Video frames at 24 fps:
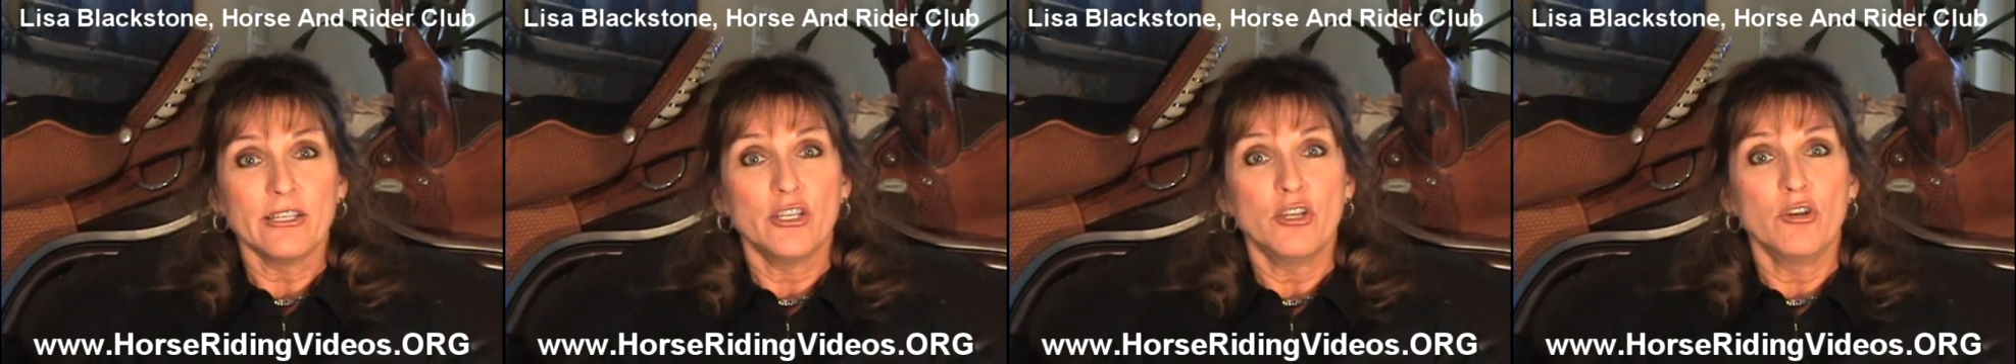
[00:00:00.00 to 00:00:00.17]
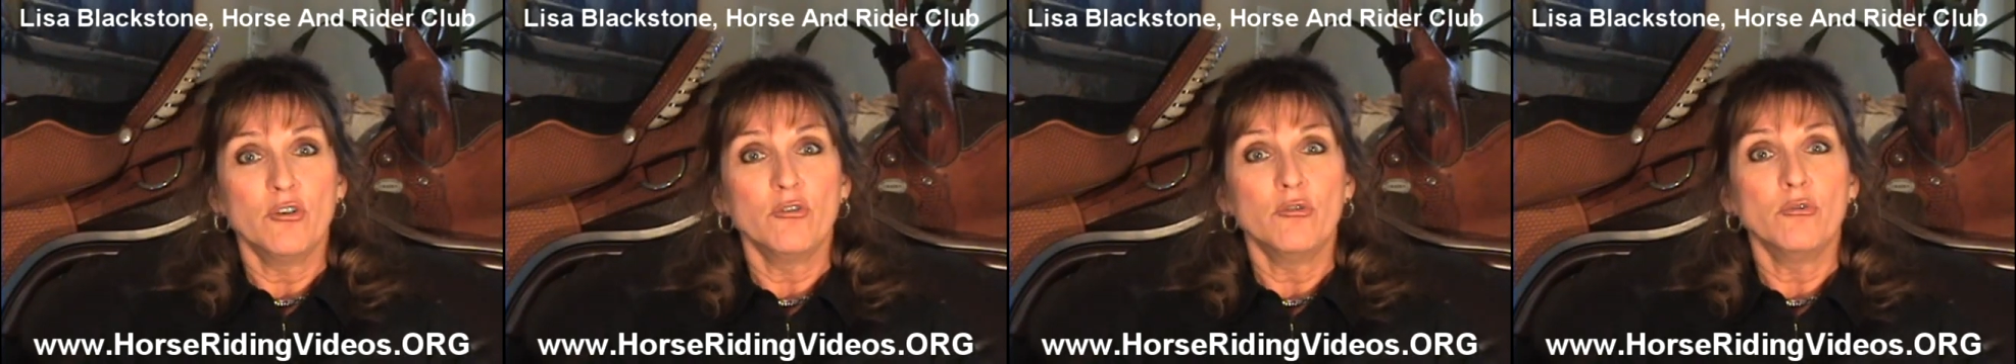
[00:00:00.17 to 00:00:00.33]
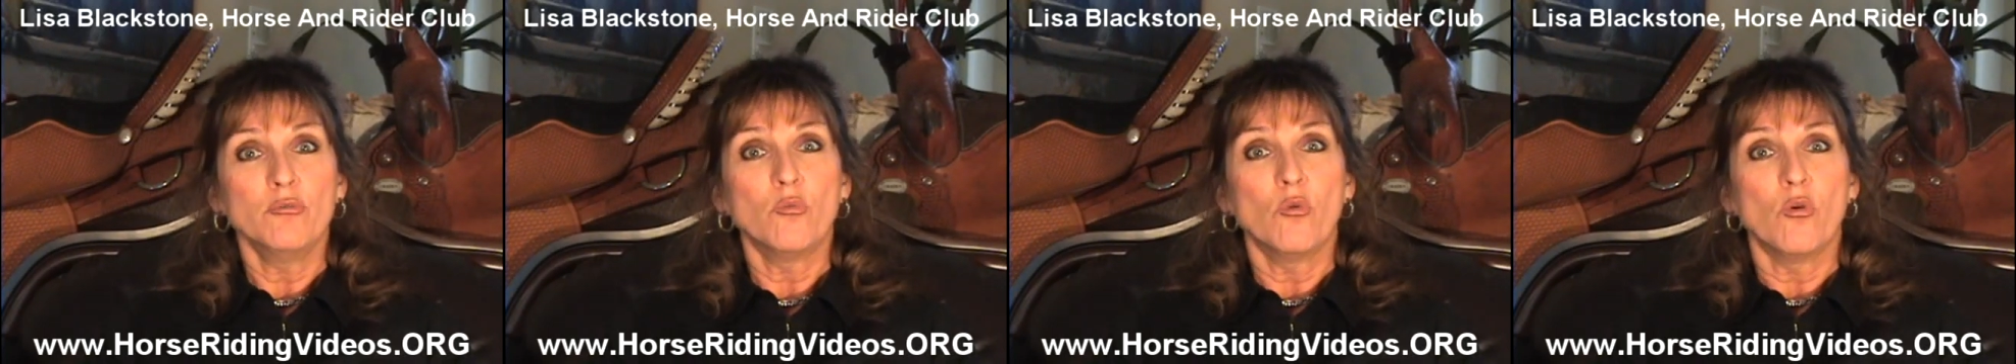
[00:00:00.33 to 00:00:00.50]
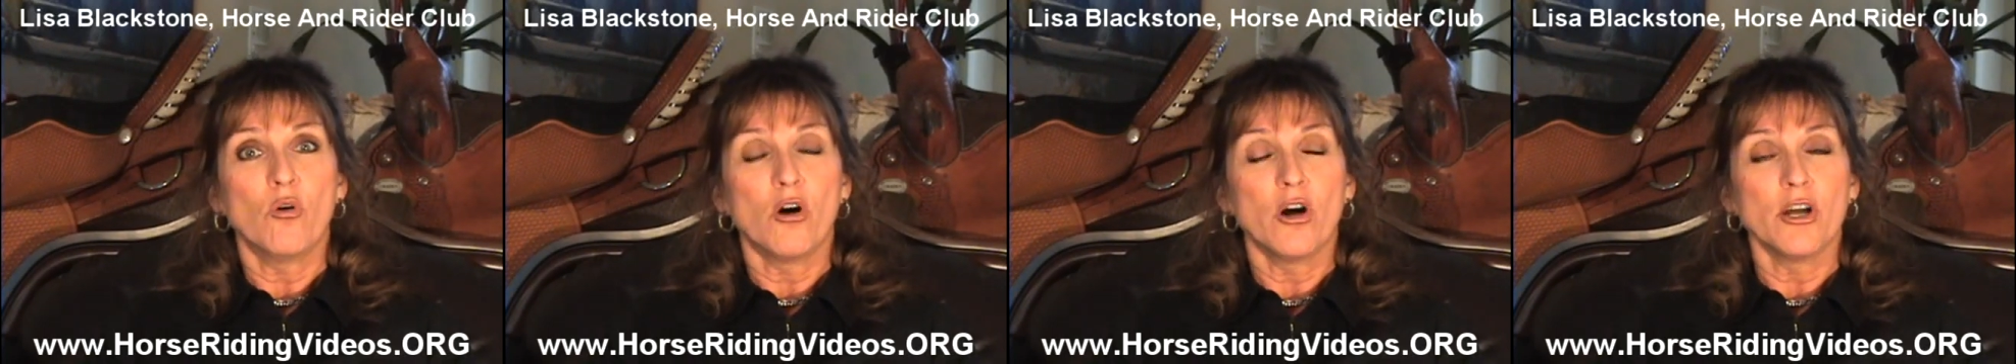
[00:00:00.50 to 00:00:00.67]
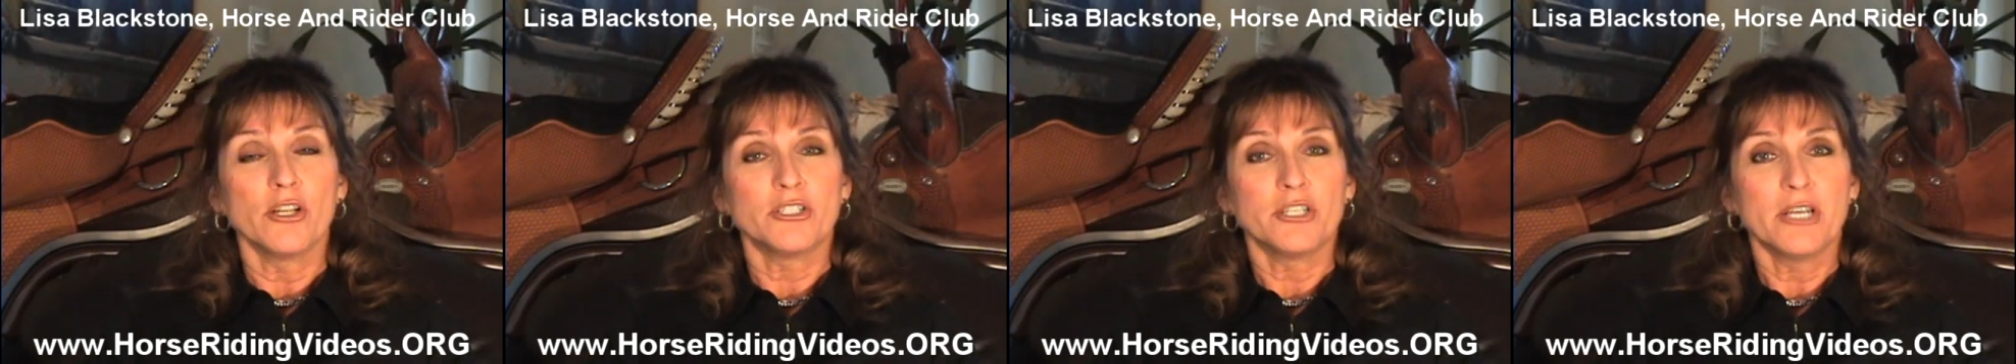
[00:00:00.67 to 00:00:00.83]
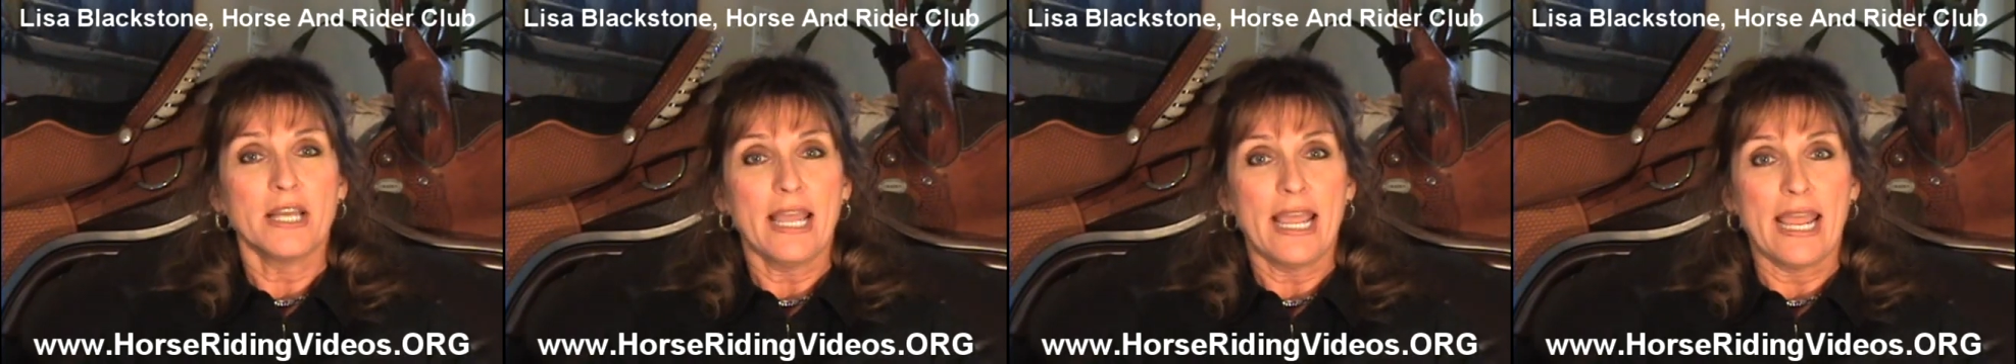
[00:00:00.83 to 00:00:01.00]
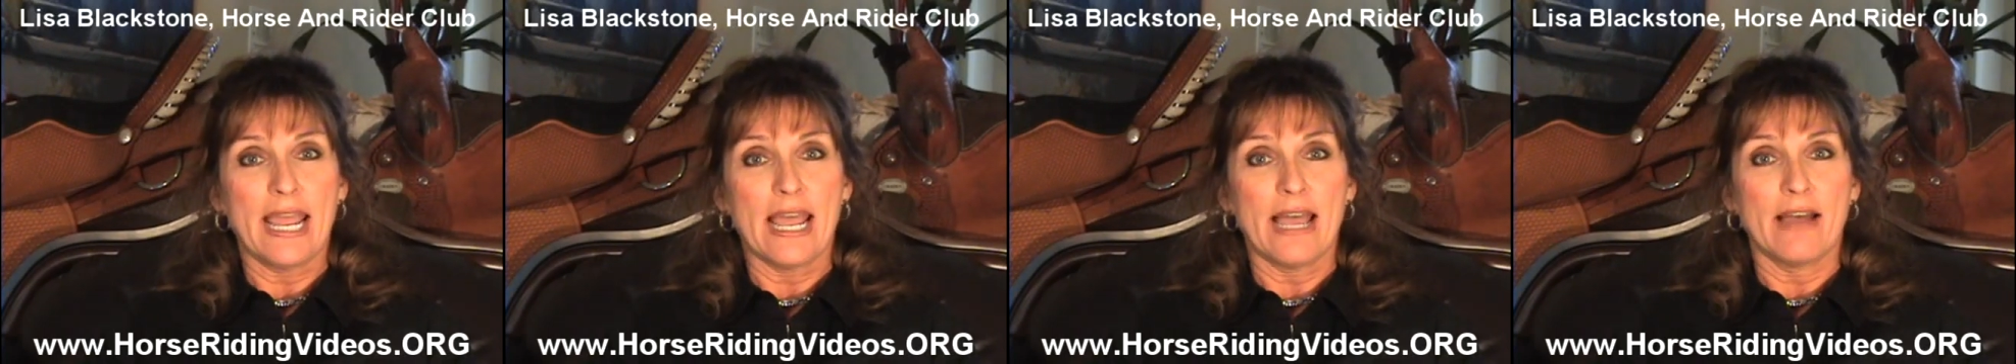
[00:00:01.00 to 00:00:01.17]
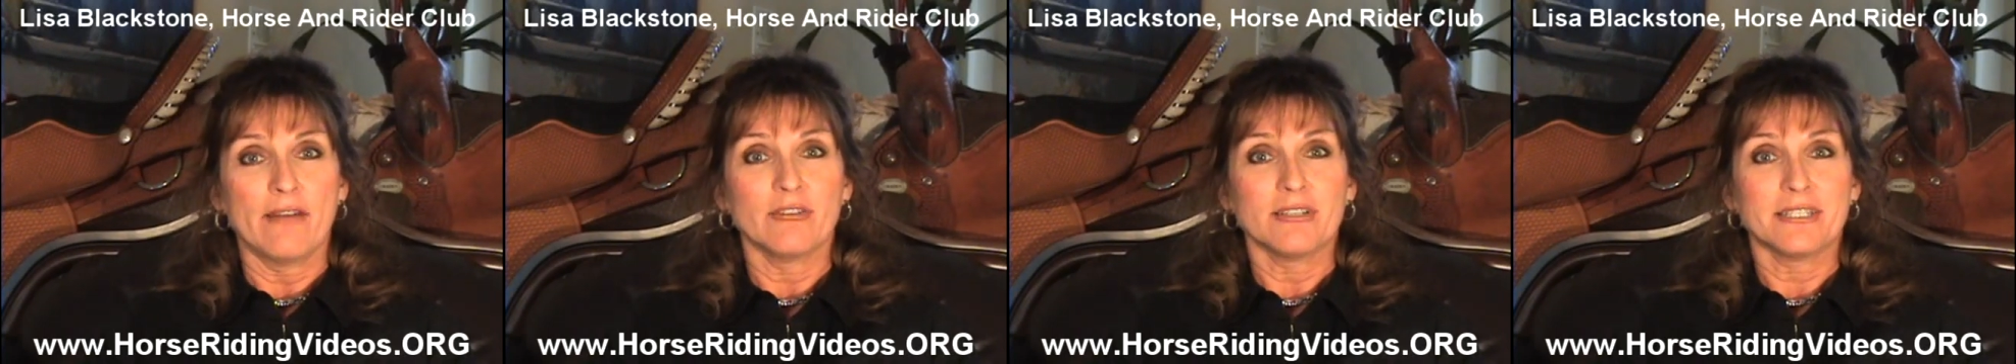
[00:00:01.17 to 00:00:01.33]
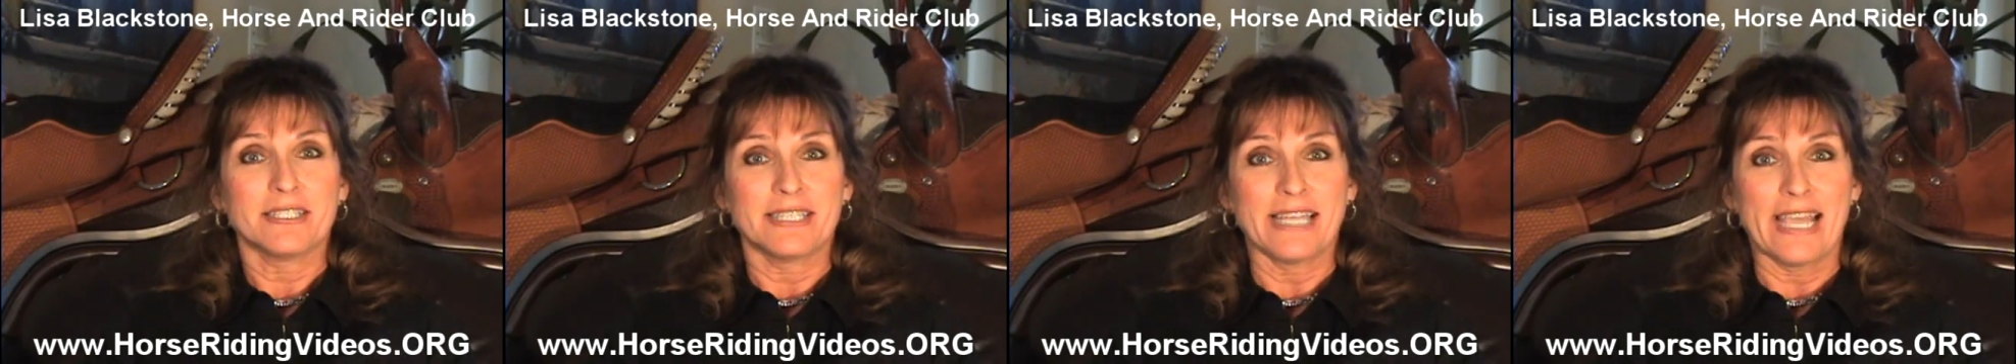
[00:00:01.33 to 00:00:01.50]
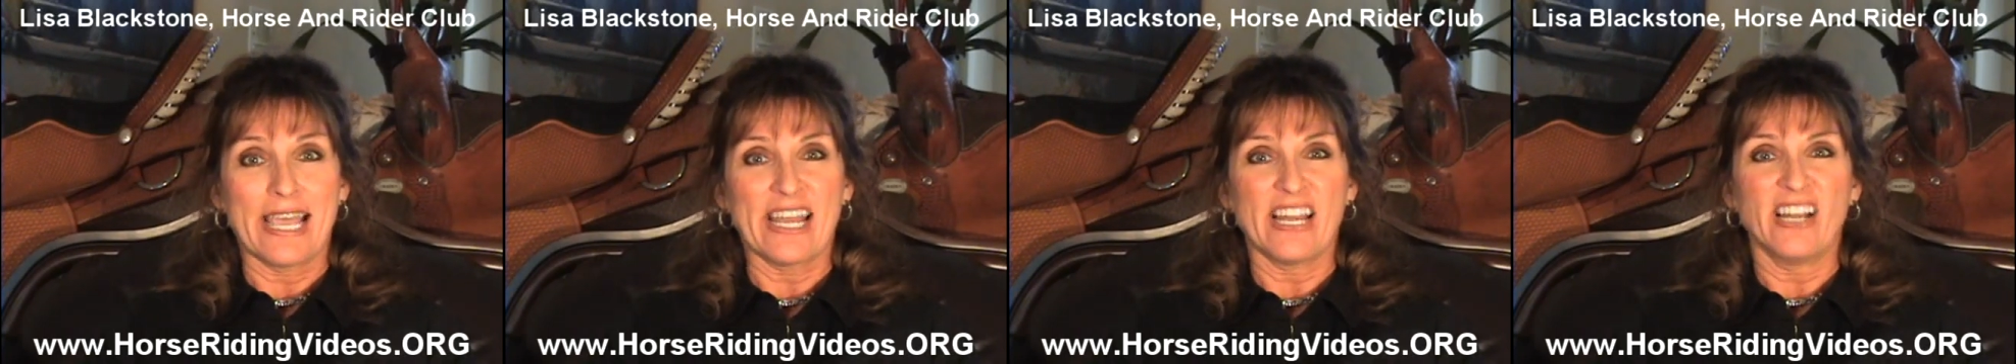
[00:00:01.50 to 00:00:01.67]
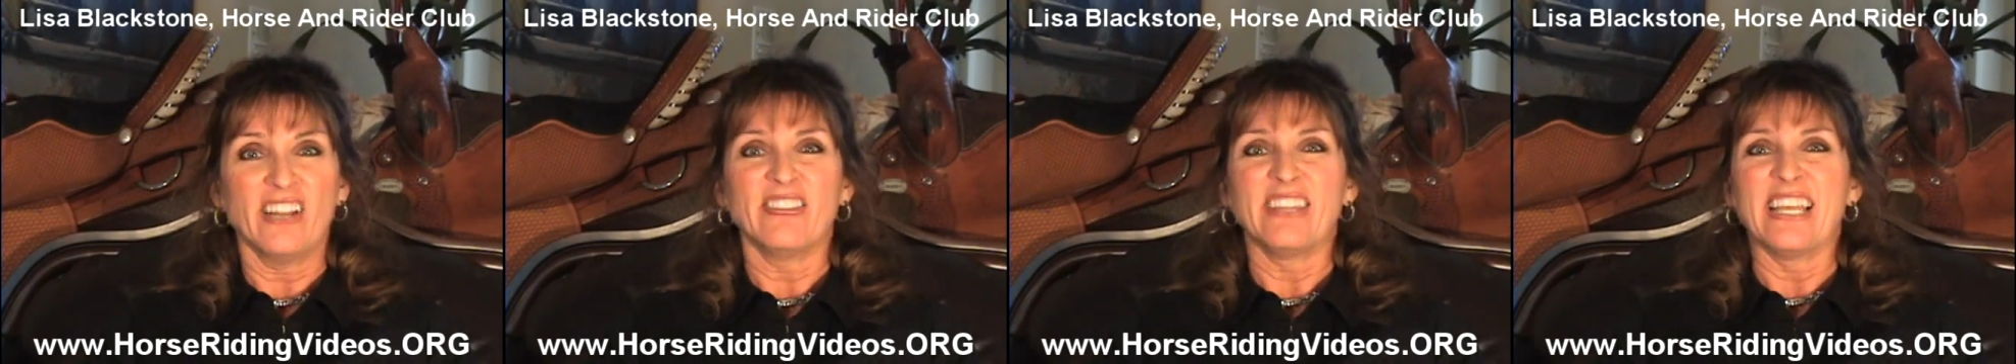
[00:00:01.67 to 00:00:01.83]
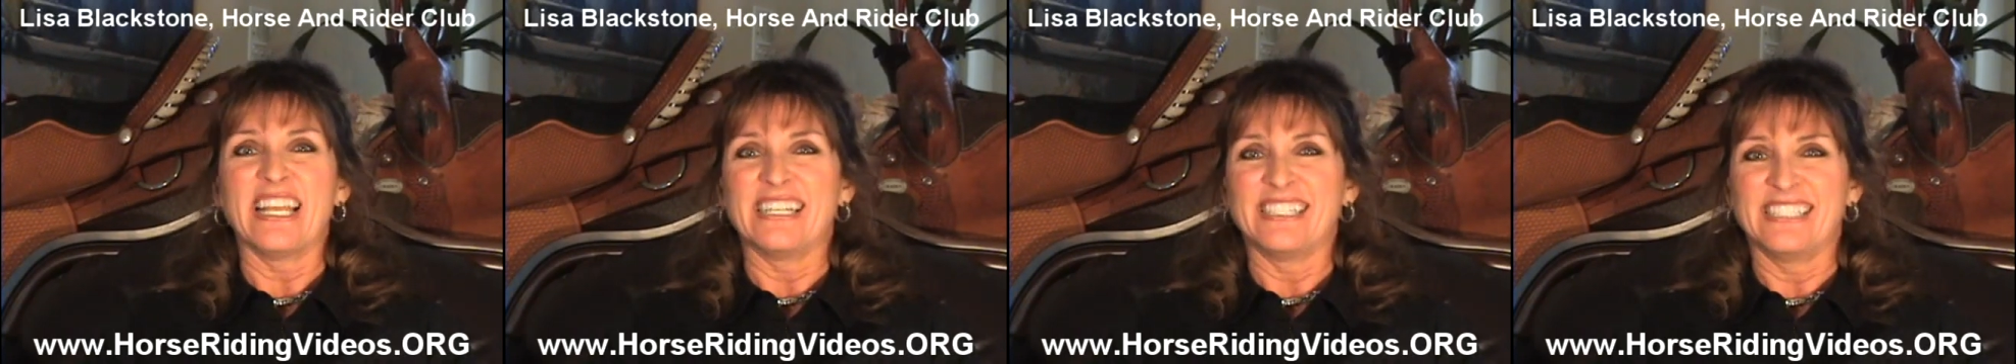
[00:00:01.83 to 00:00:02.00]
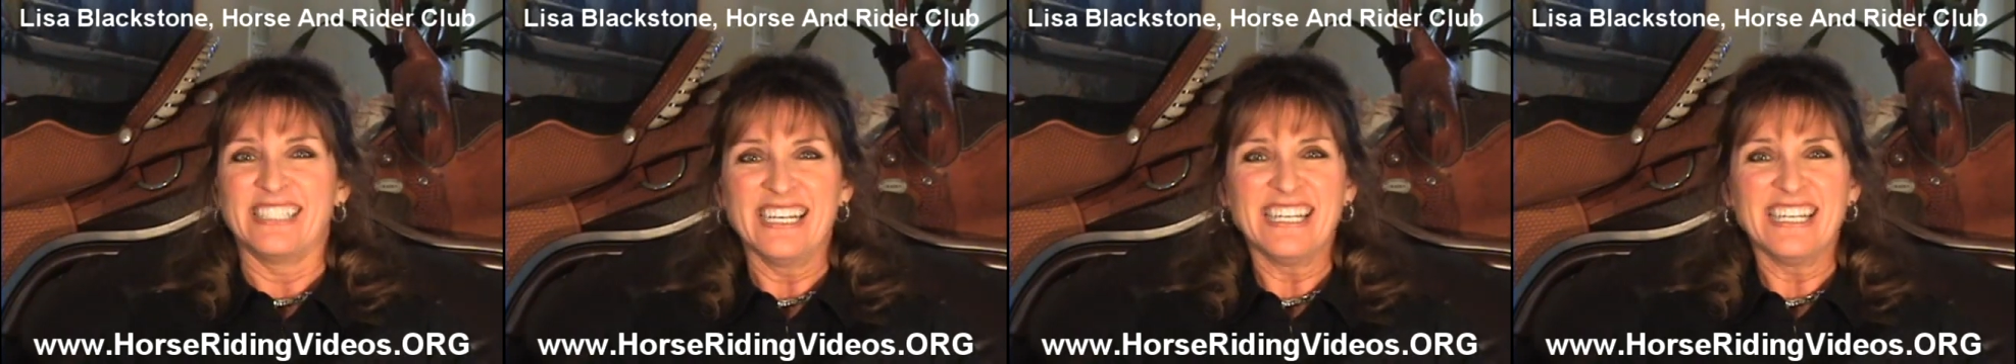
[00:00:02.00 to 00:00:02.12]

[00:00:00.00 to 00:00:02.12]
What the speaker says: you want to have a saddle that